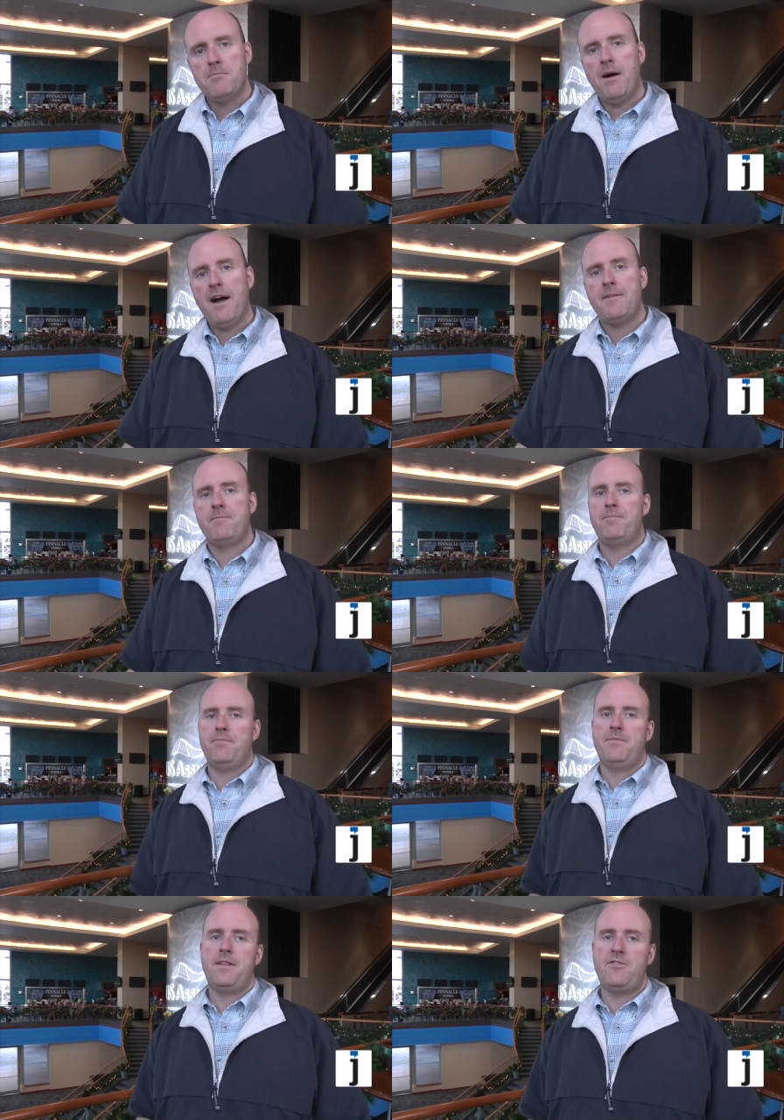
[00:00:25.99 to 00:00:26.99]
But
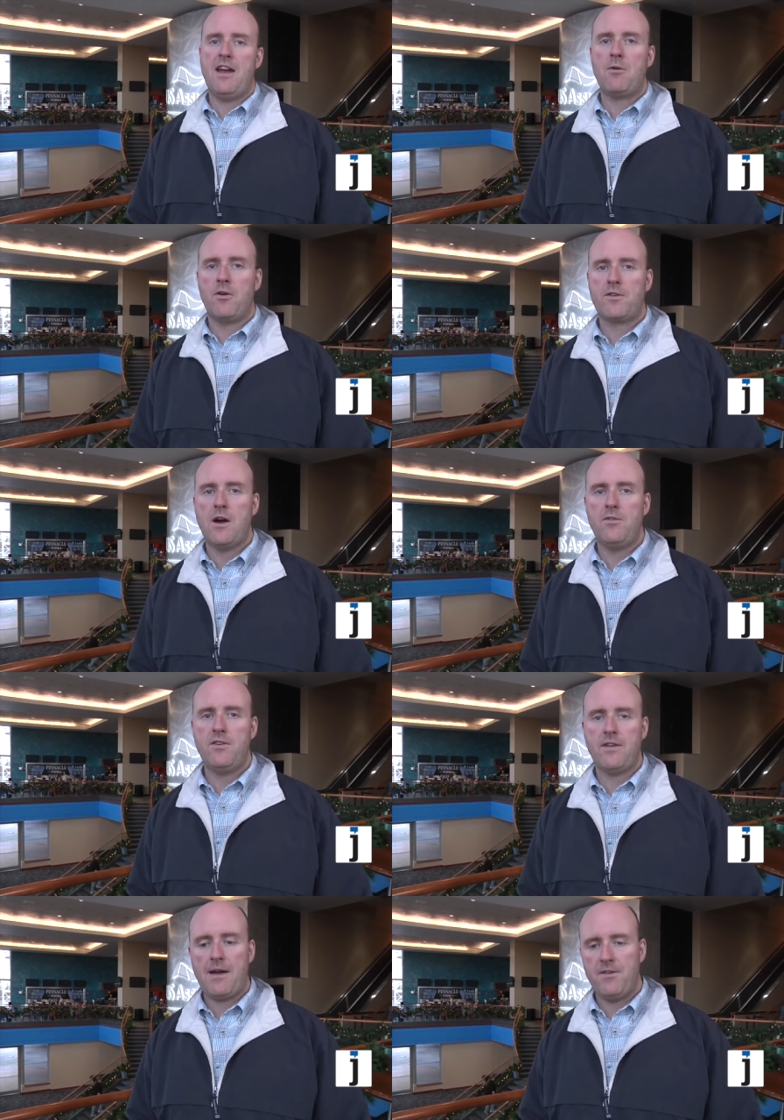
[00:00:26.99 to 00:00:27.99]
the Jaguars
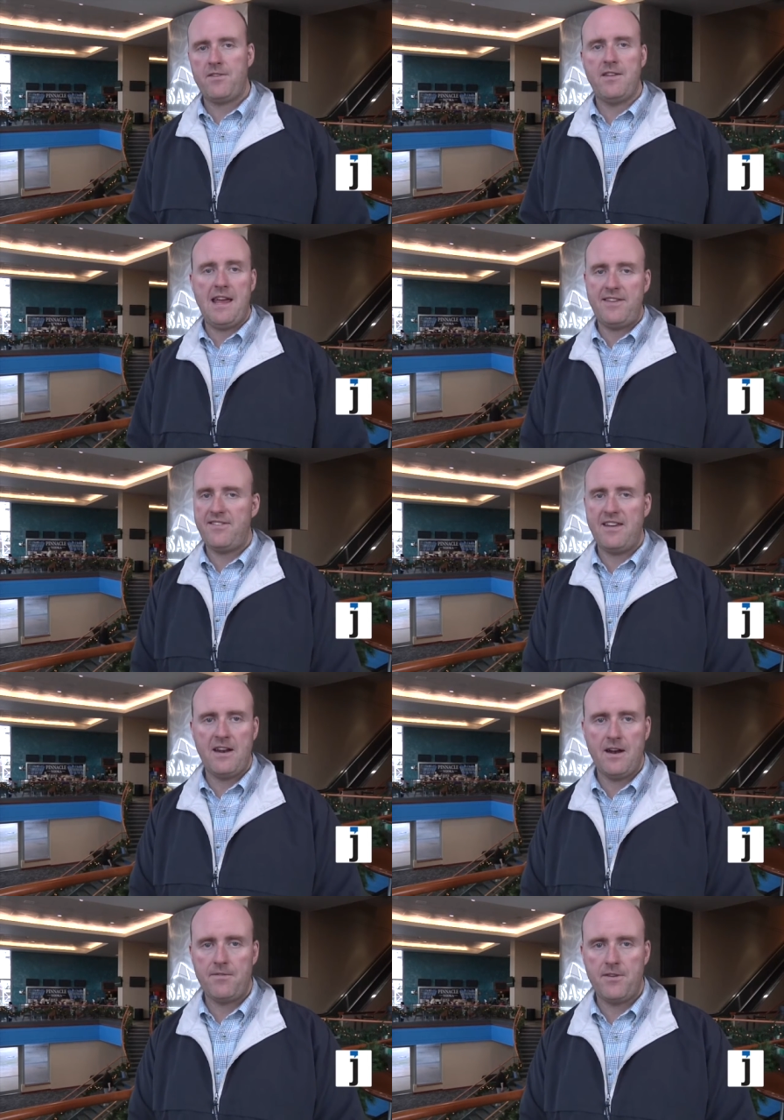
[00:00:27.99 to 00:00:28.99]
coaches, obviously, they'd seen
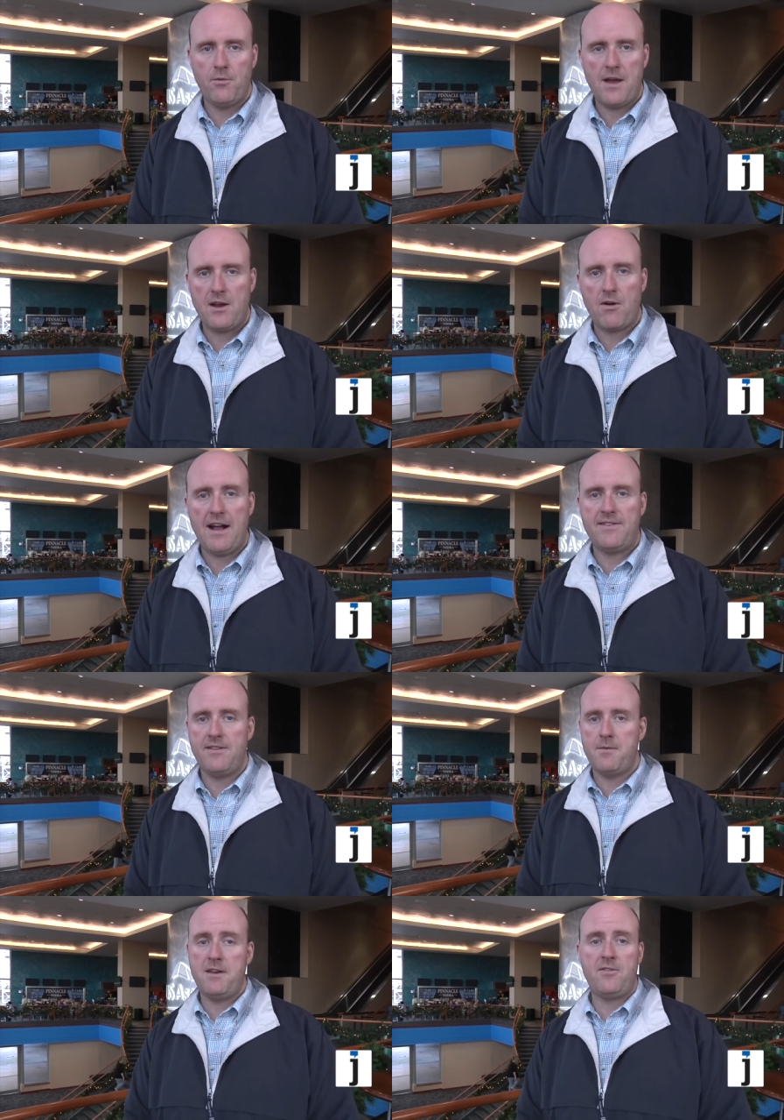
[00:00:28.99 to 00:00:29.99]
enough of Dwayne Gratz
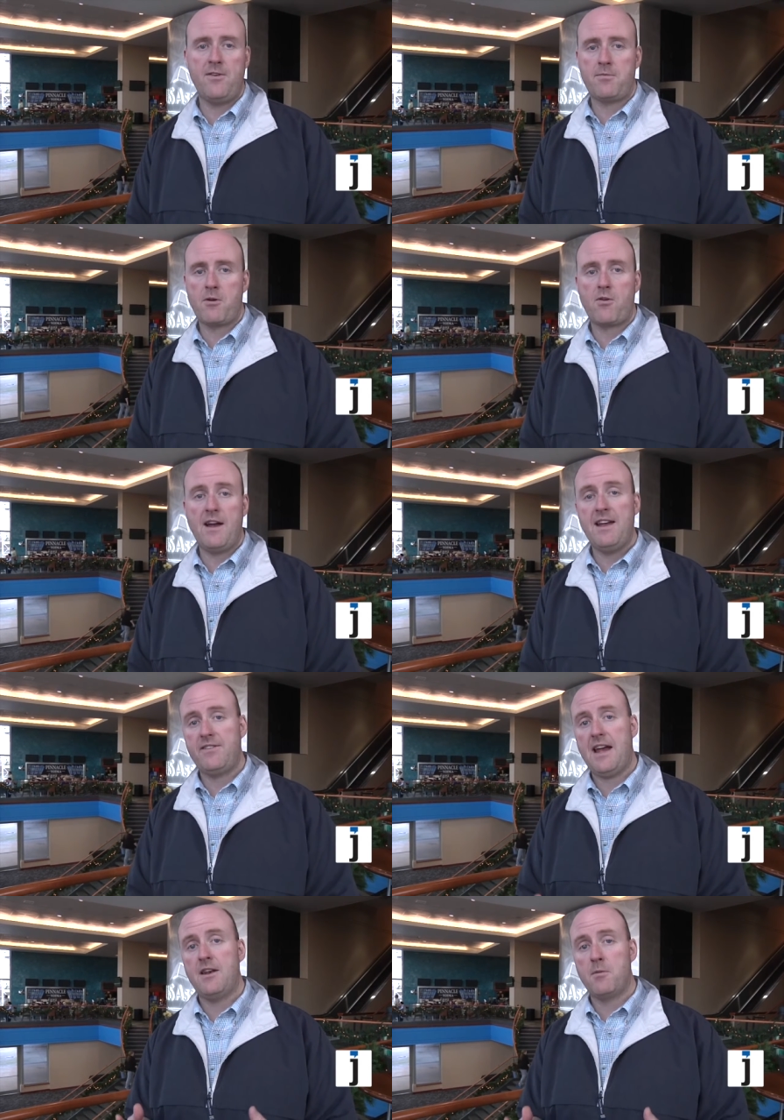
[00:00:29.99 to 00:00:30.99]
and Demetrius McCray
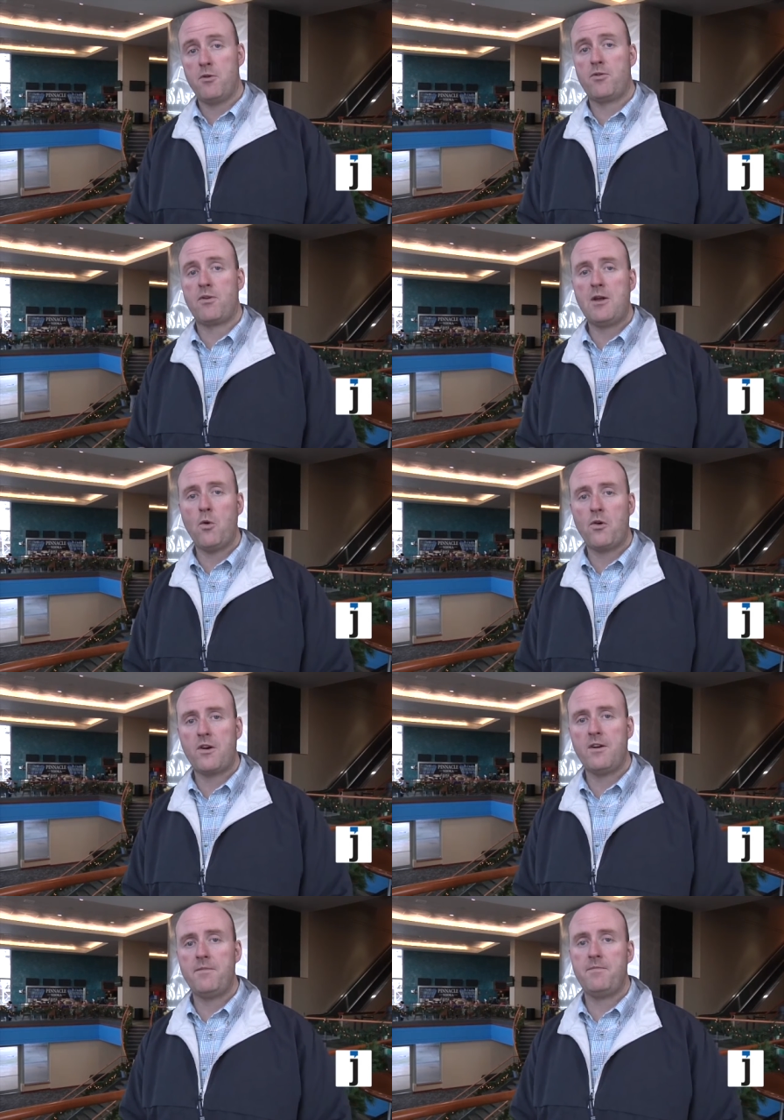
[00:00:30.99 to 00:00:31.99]
as that number three corner